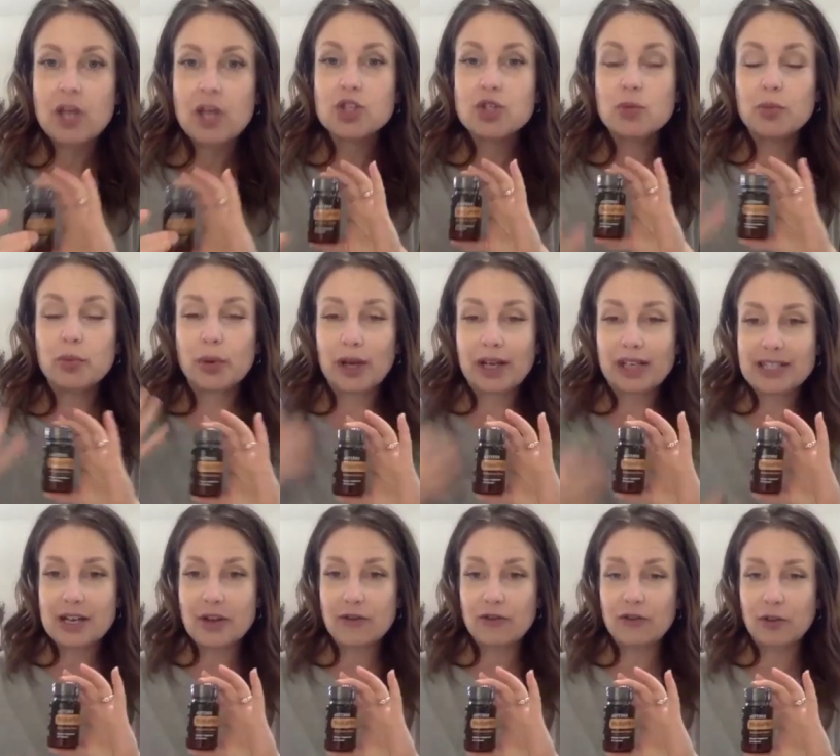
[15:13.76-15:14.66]
to break
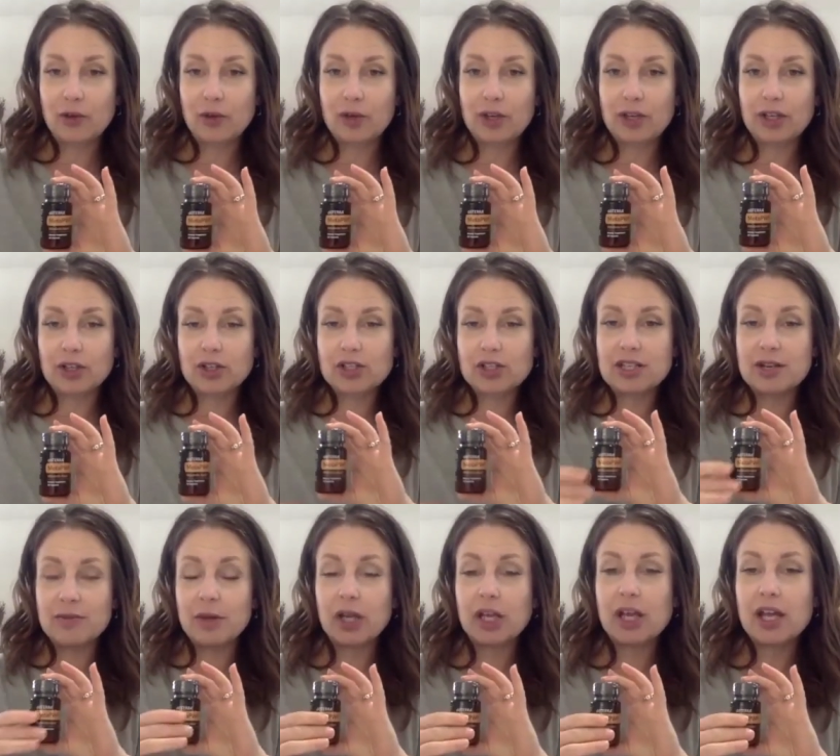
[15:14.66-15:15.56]
down food in your
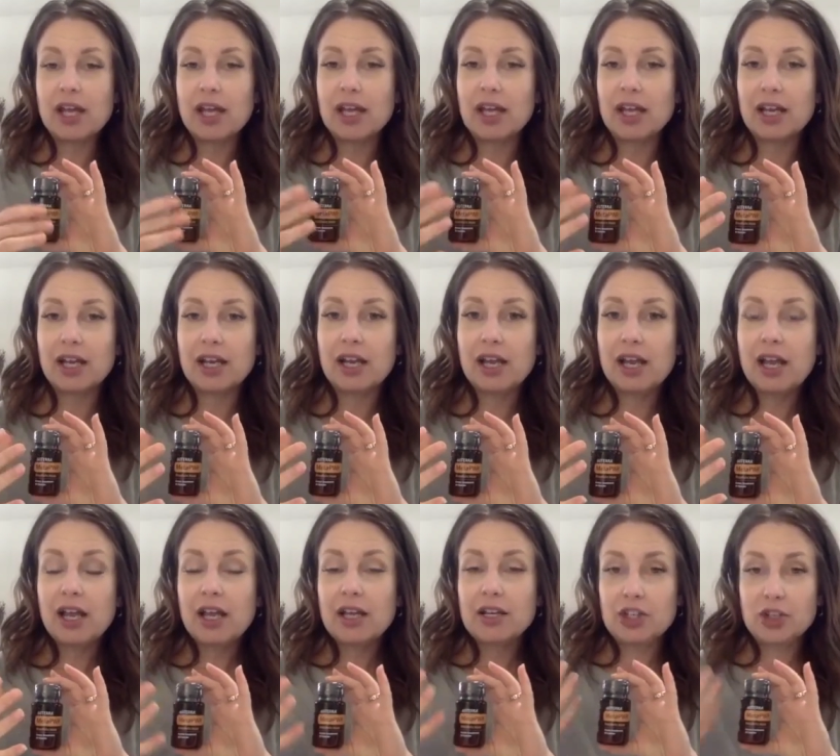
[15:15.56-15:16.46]
stomach and
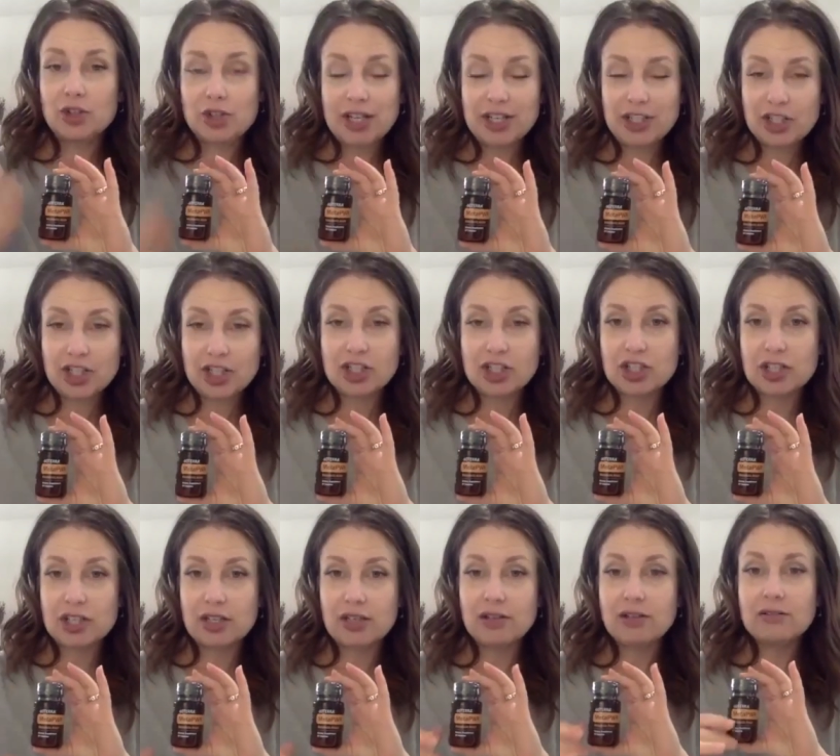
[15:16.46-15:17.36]
your
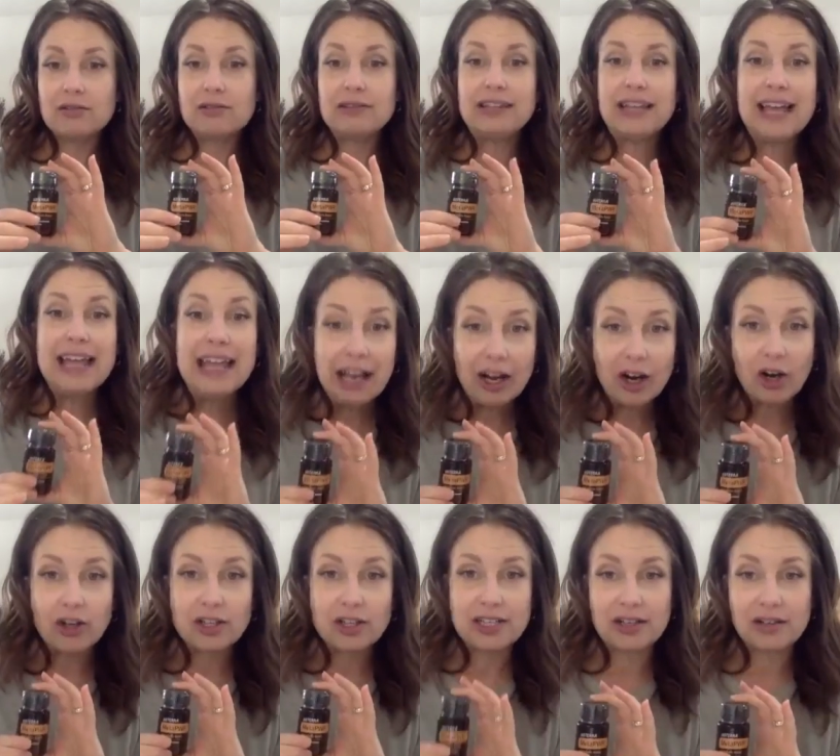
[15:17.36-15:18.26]
digestion, like
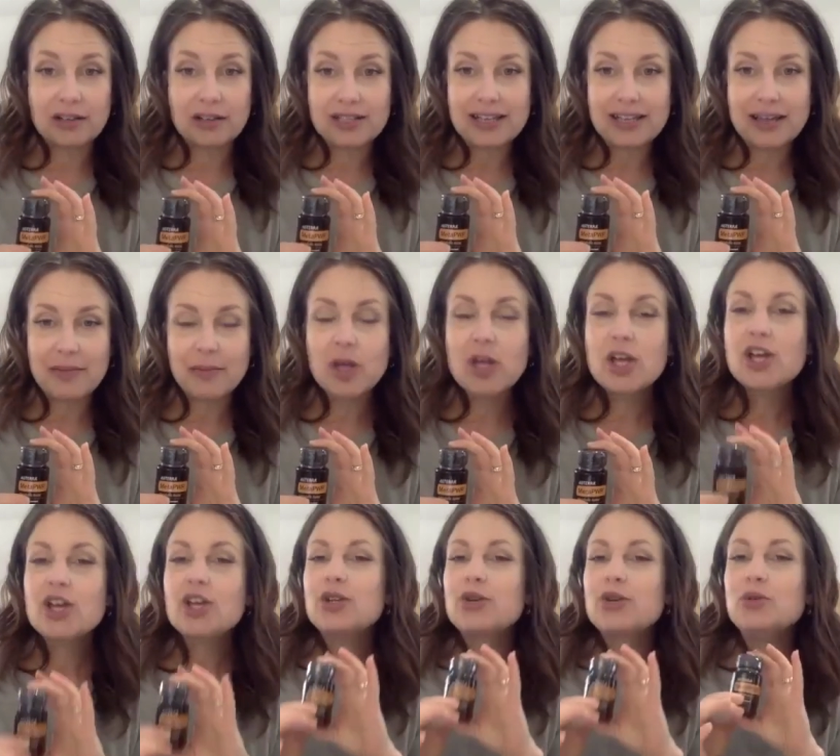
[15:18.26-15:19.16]
our Terrazyme,
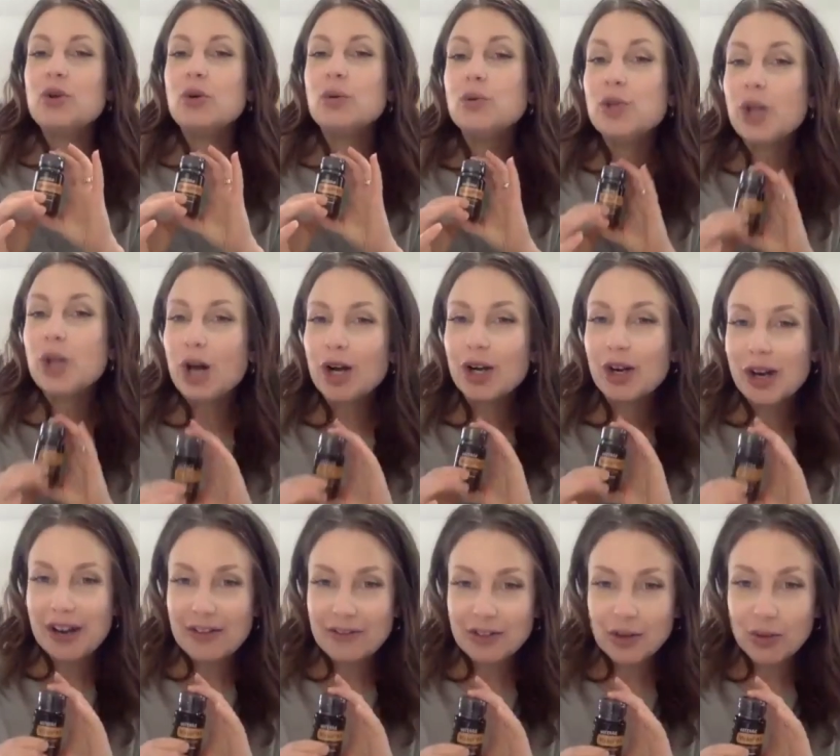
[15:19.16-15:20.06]
you no longer
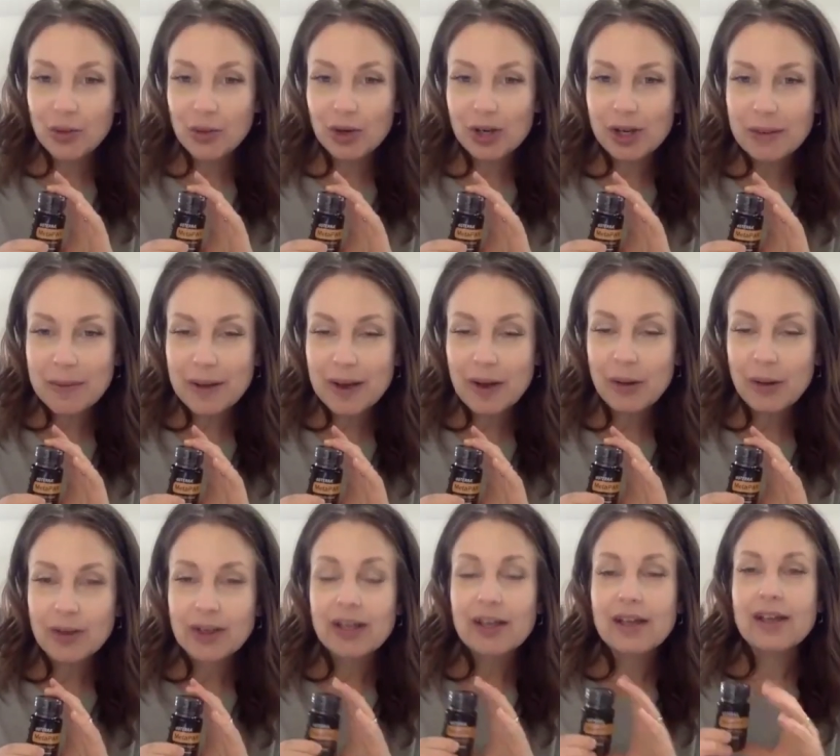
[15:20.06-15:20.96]
have to worry about
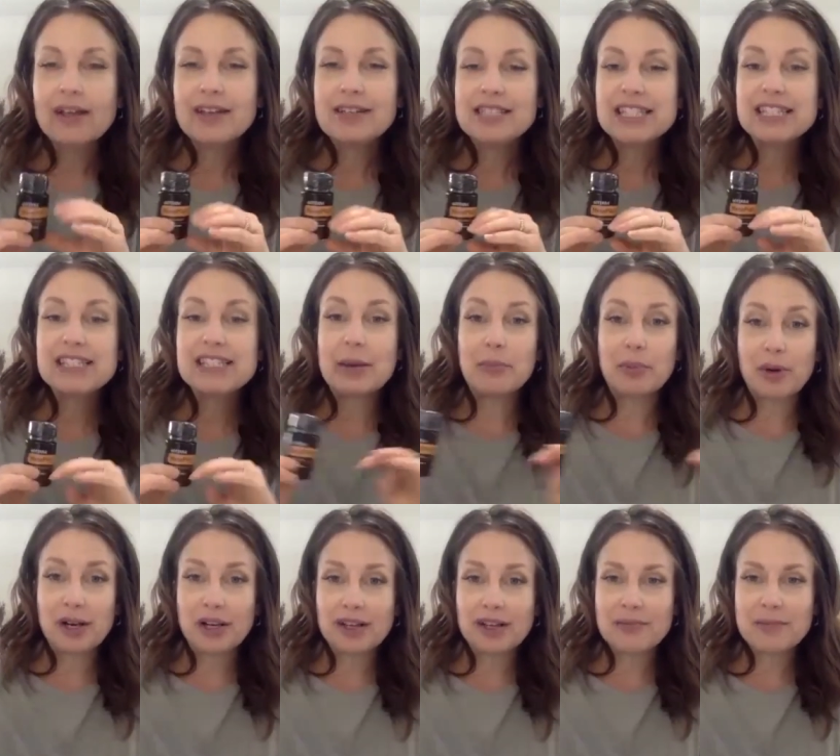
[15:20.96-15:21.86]

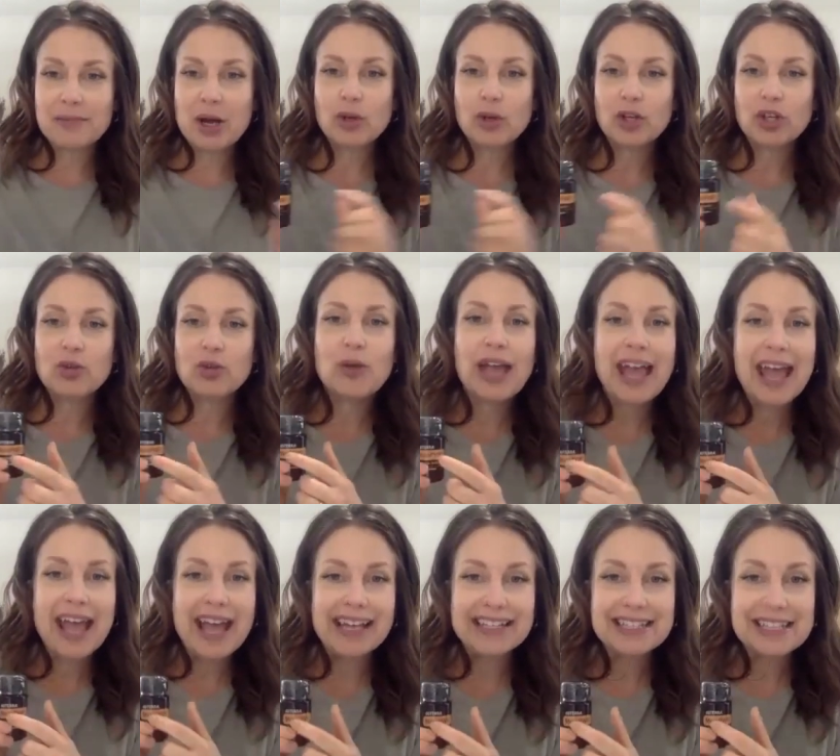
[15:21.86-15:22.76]
separating them out. You
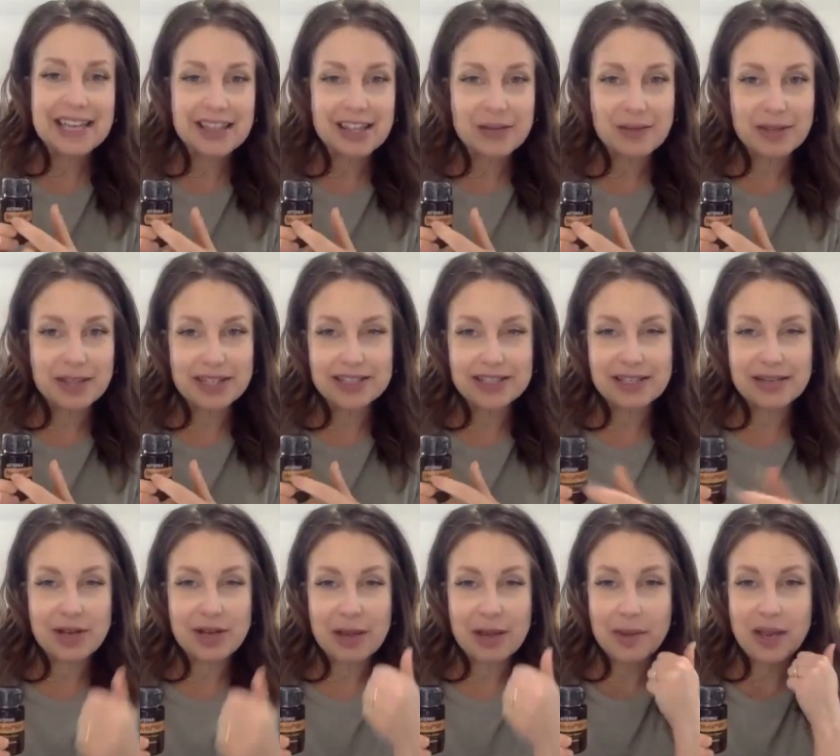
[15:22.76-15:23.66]
can take them at the
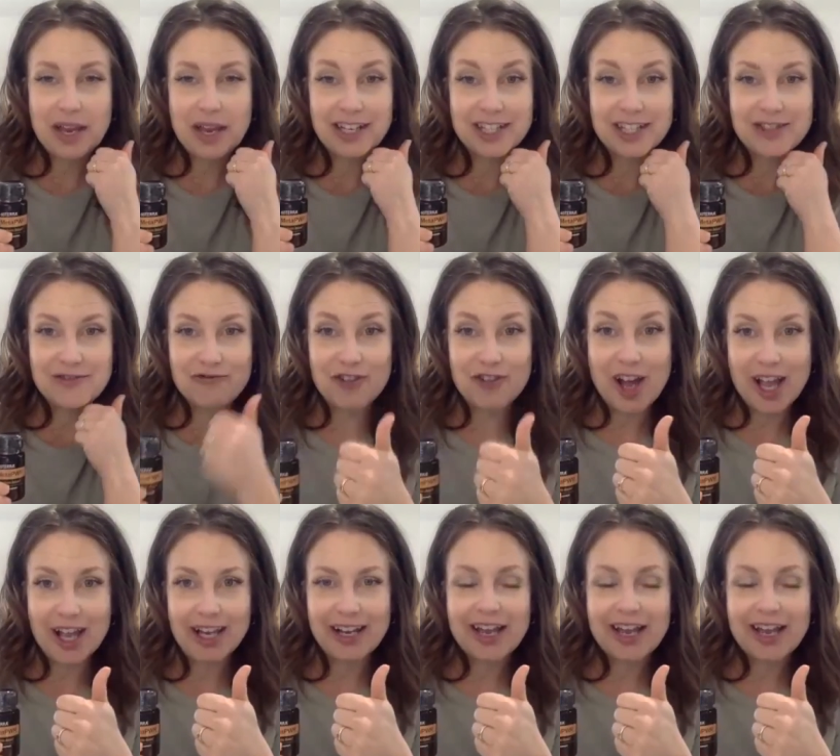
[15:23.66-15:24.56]
same time and it's
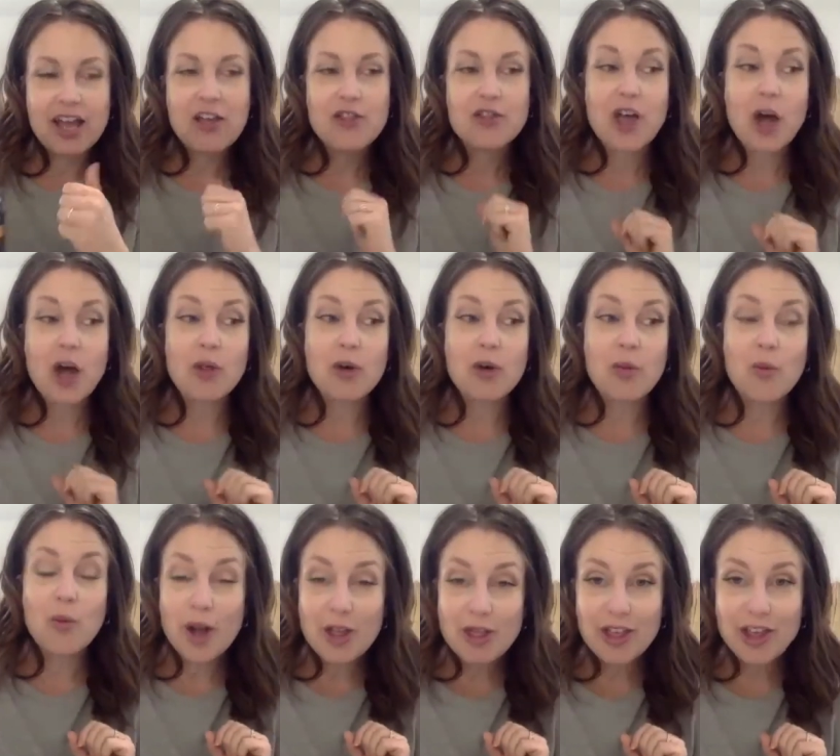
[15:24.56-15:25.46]
fine. Now, the
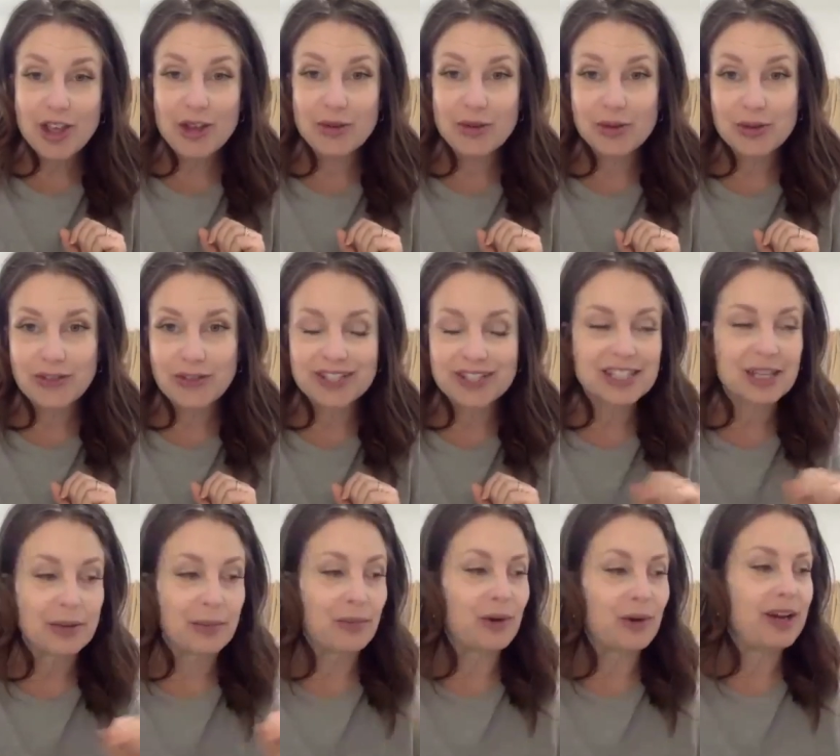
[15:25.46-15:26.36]
one thing you do have to
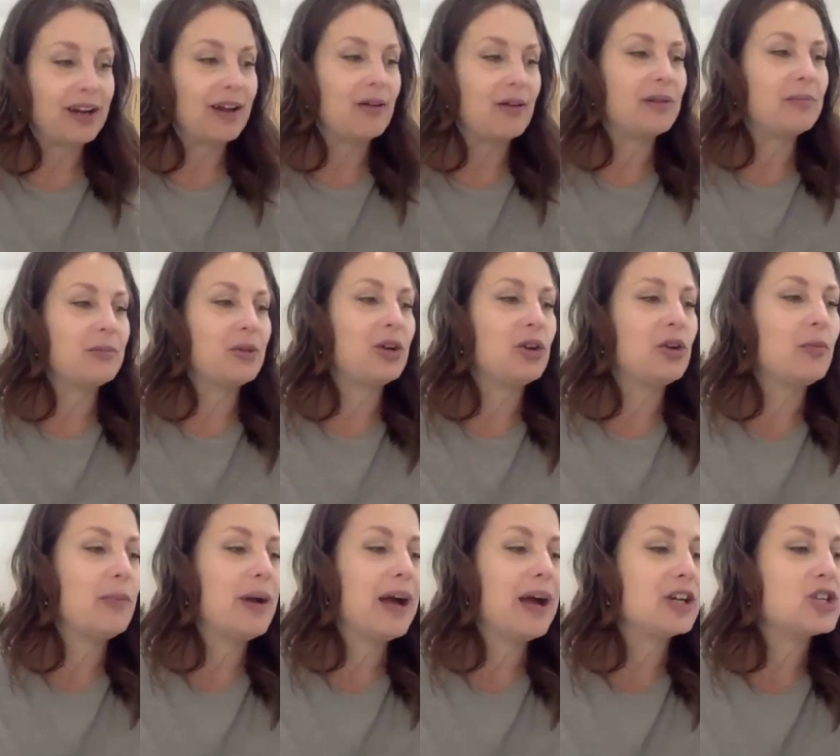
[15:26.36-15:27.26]
separate out, I'm going to go
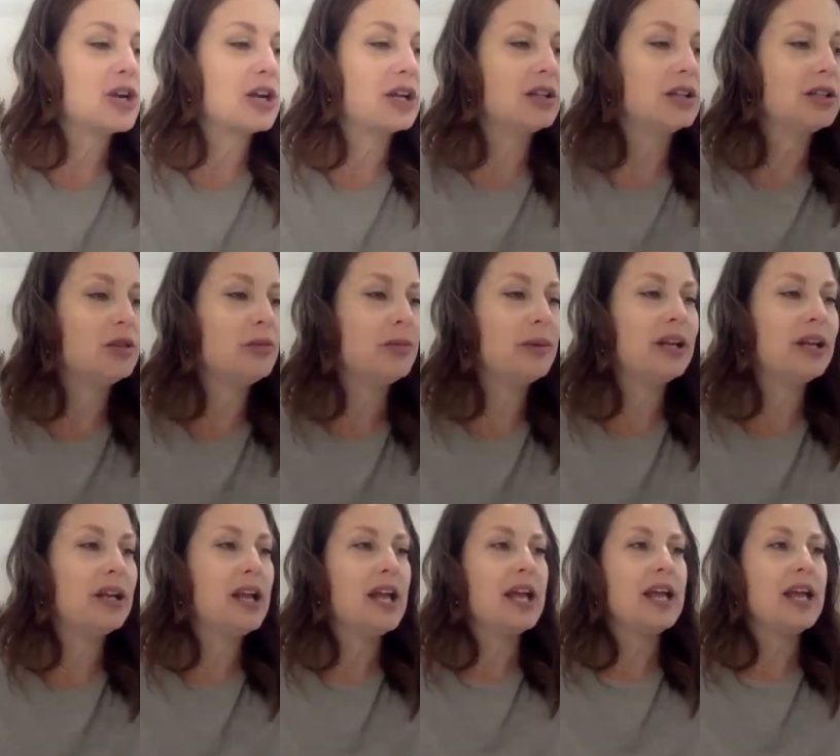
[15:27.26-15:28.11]
backtrack a little bit,